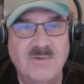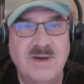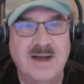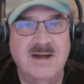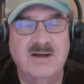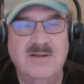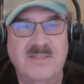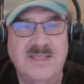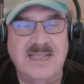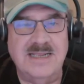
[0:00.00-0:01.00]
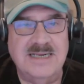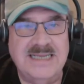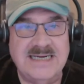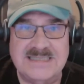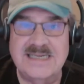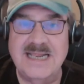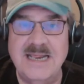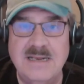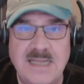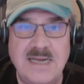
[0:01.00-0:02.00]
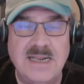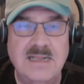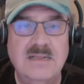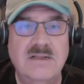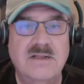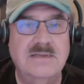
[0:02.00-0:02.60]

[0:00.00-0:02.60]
where the it is the leading